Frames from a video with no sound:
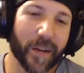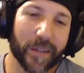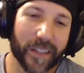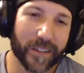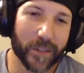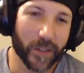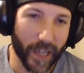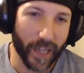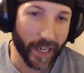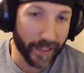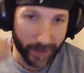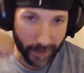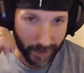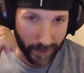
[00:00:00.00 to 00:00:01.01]
mean, dude, I
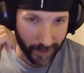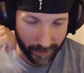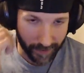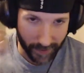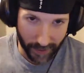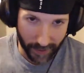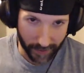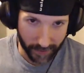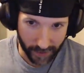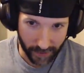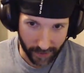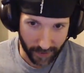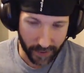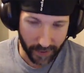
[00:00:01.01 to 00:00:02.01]
do this just
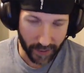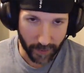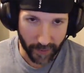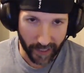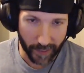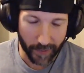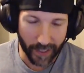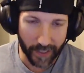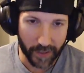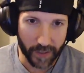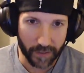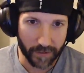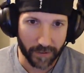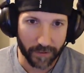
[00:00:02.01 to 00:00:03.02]
to let you know, man. I mean, I do
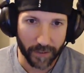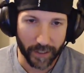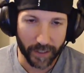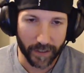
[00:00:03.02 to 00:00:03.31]
this for fun,